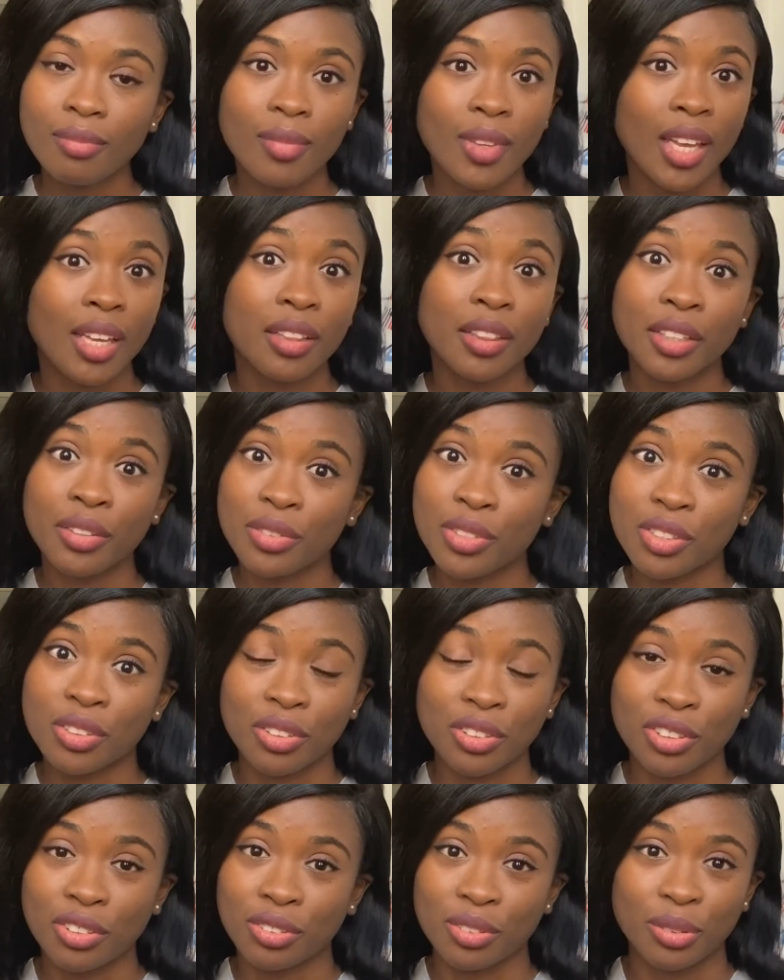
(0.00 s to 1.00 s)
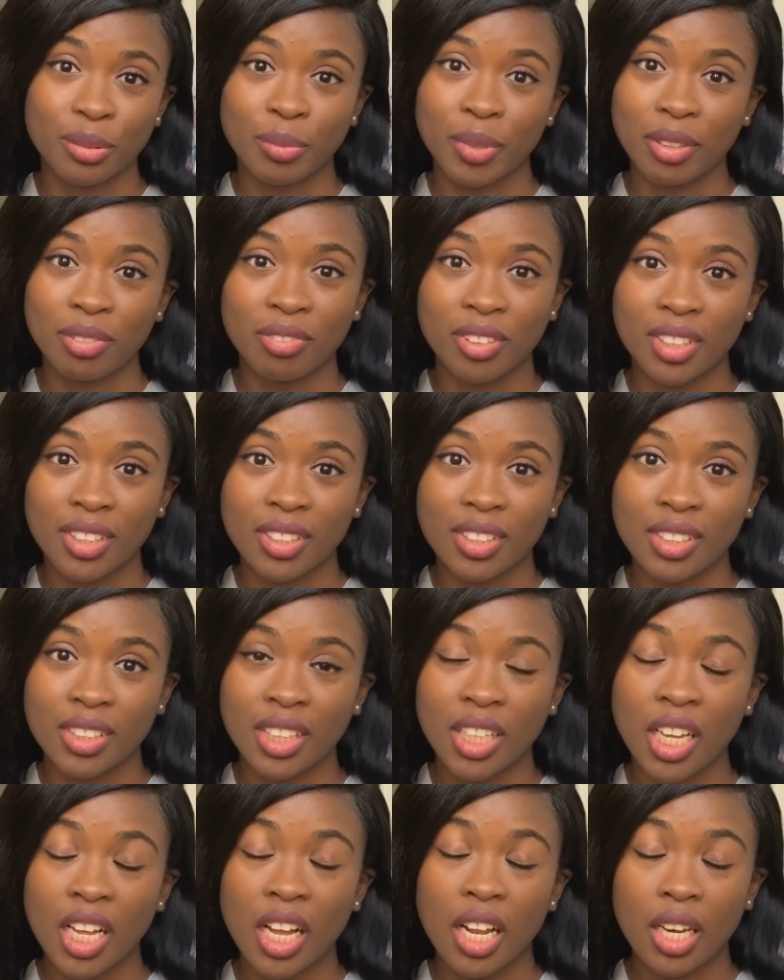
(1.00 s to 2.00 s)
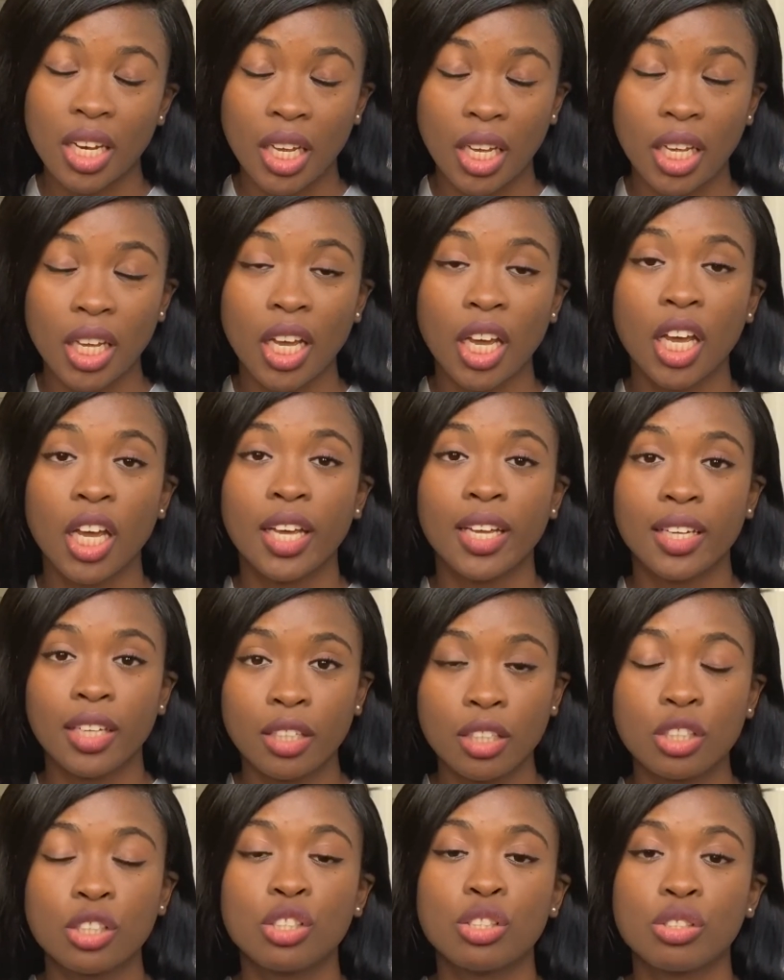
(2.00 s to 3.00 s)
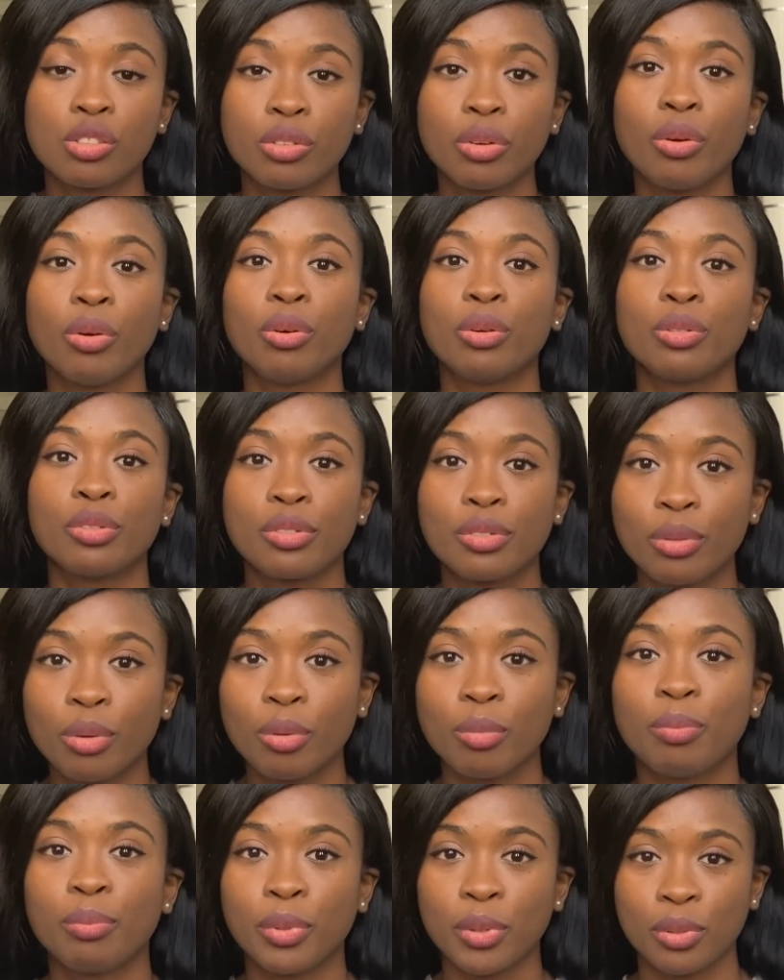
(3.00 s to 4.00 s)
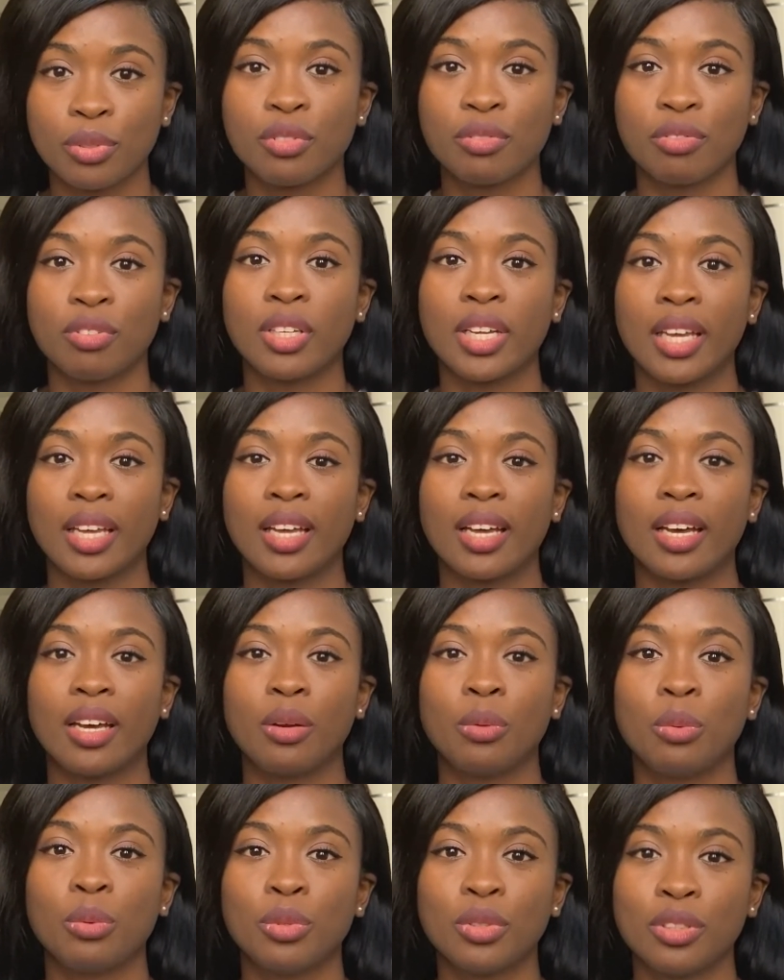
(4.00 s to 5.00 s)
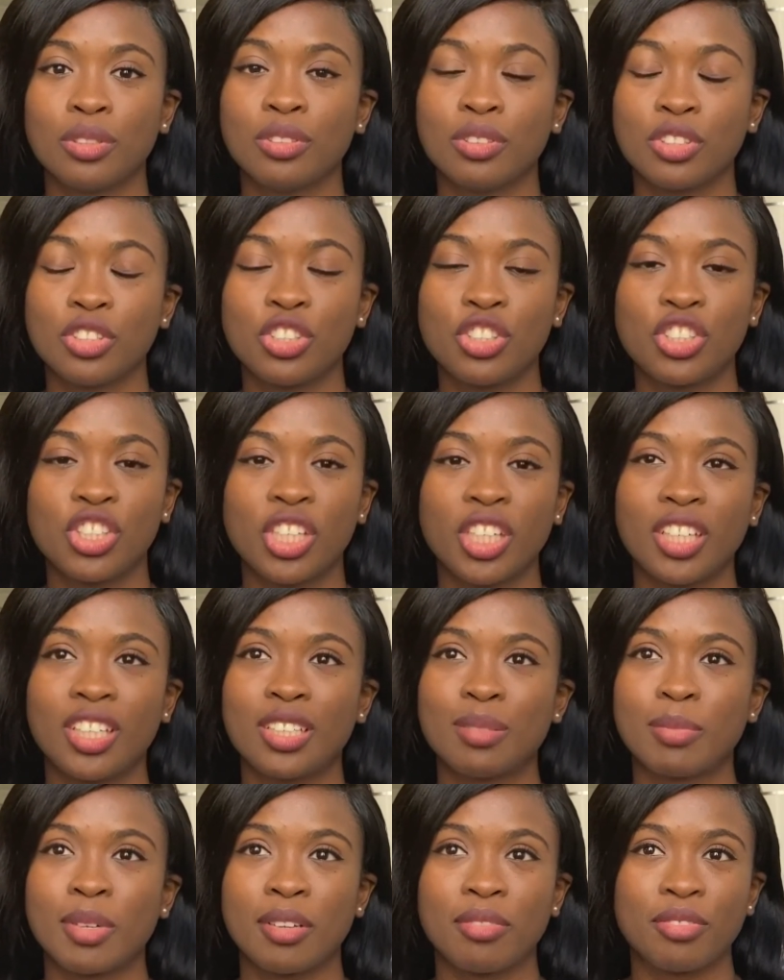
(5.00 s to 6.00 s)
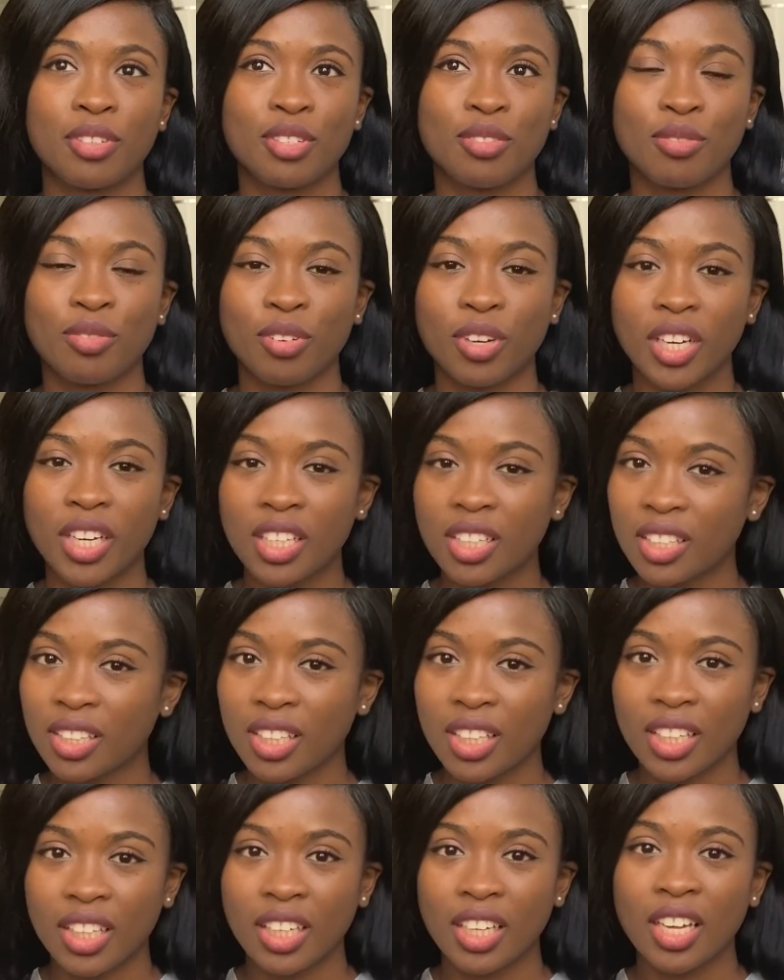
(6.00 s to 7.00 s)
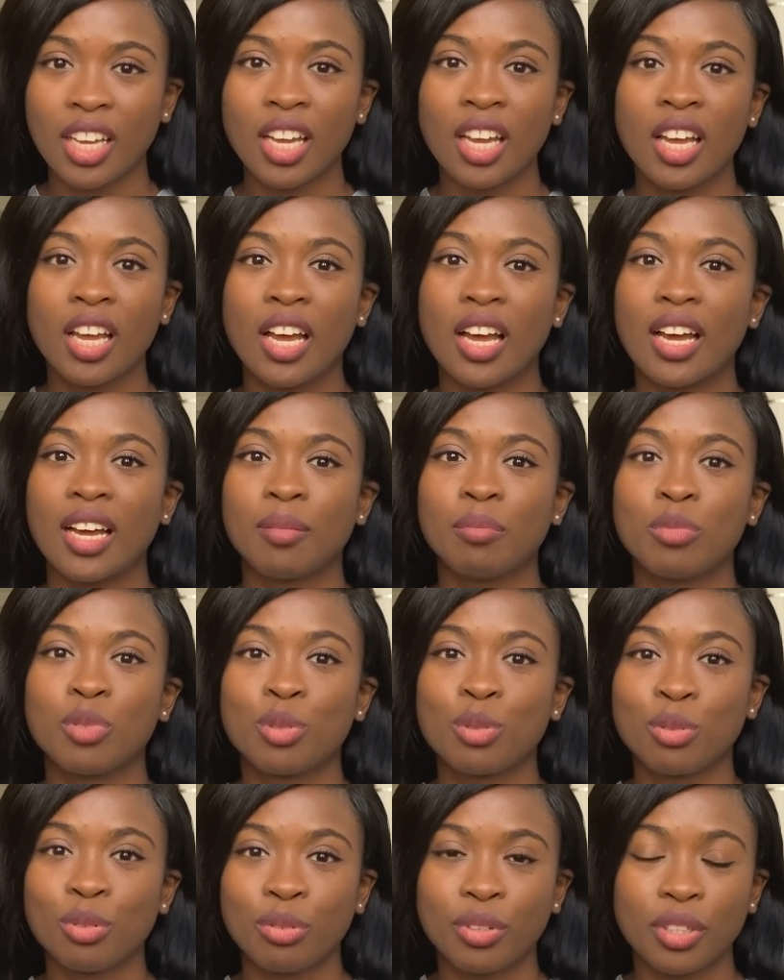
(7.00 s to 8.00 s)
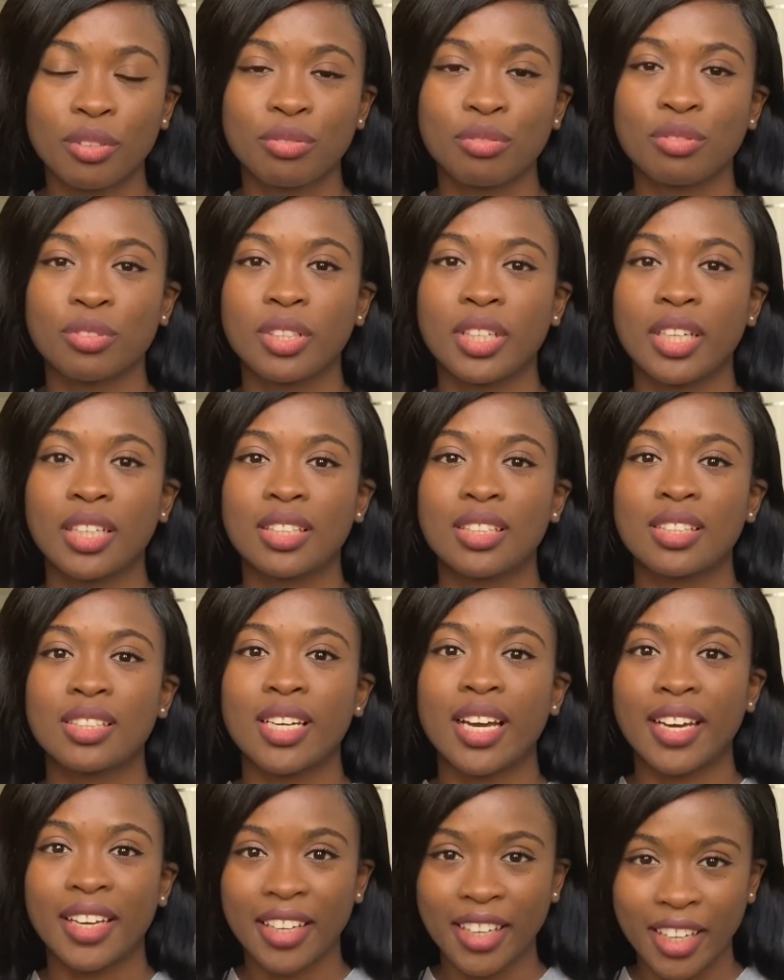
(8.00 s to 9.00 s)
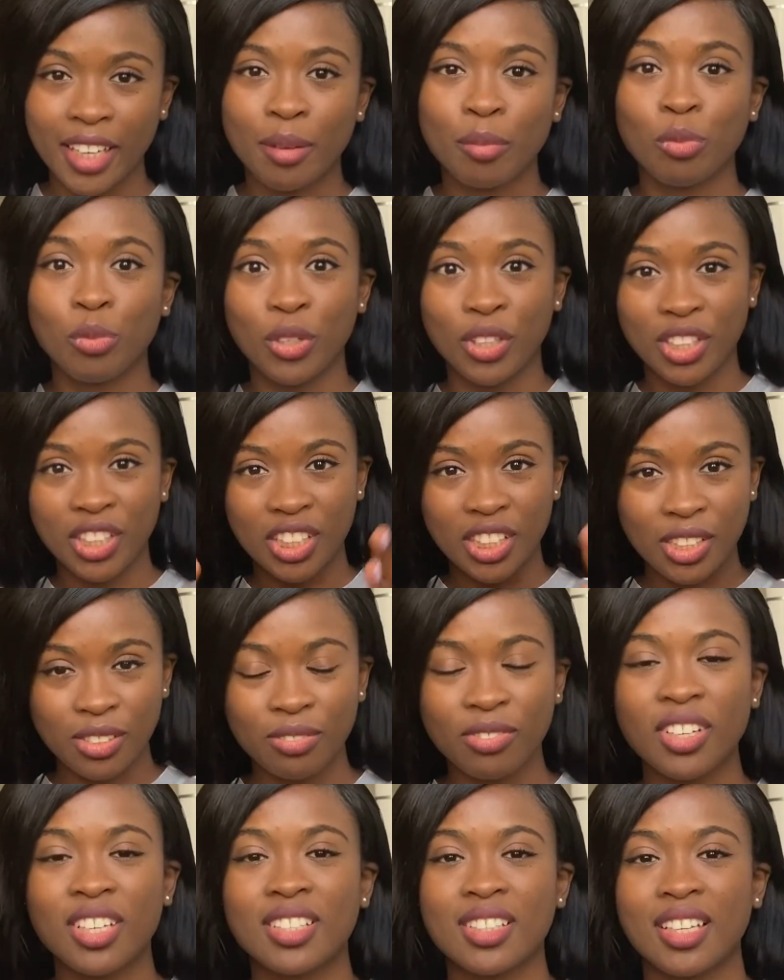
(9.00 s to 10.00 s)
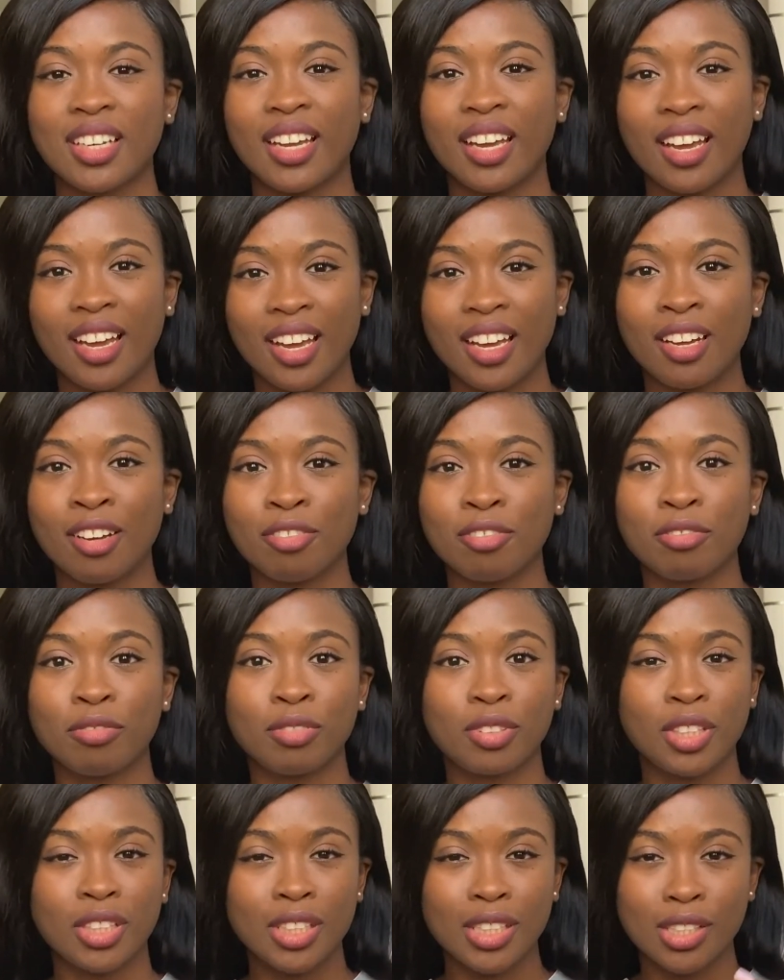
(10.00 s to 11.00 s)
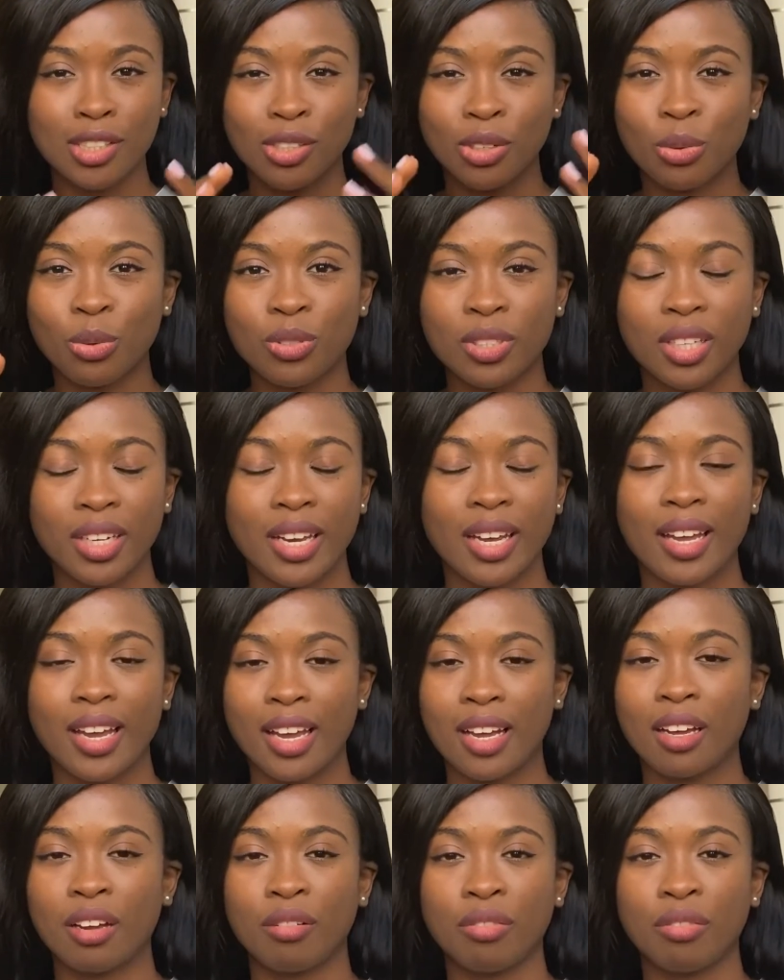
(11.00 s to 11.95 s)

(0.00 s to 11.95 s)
there is nothing wrong with my face. Like, it's so beautiful. Like, I wouldn't change my face for anything. I'm so grateful that I came with this face that I have, this nose that I have.